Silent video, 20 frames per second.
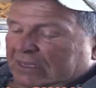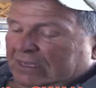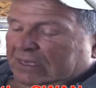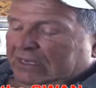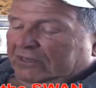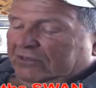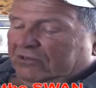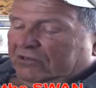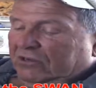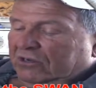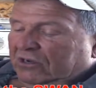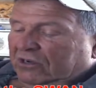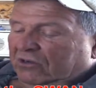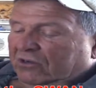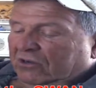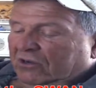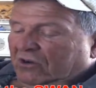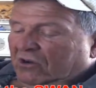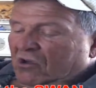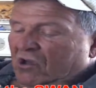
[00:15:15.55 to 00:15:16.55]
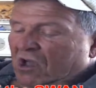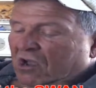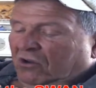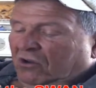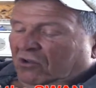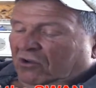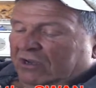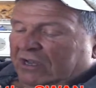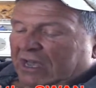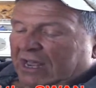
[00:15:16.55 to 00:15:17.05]
He took a good long
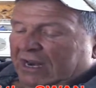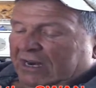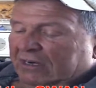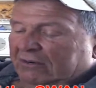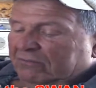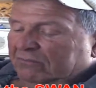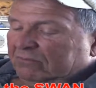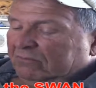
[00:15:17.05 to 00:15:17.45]
look at it.